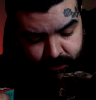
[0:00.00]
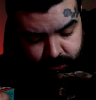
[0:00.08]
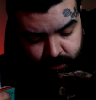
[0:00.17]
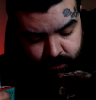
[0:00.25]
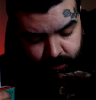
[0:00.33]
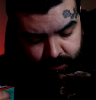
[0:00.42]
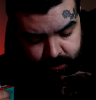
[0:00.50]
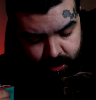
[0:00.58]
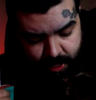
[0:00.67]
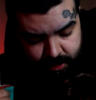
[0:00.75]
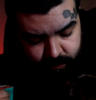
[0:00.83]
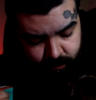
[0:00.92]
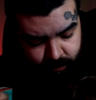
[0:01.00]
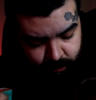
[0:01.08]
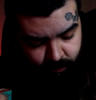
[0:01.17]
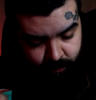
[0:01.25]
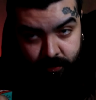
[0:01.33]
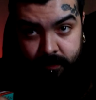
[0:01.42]
I saw you lick your asshole
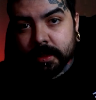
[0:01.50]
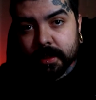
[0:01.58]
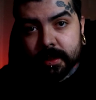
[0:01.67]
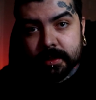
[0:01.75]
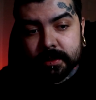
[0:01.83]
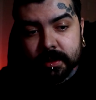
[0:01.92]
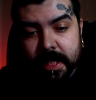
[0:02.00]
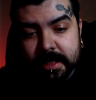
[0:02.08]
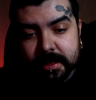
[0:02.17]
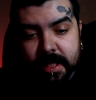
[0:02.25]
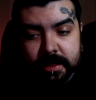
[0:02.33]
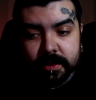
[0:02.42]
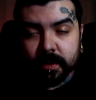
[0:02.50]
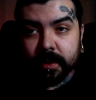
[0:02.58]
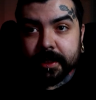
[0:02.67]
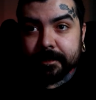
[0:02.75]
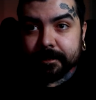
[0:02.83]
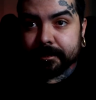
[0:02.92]
earlier. So that's that
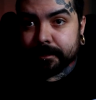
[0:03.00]
story.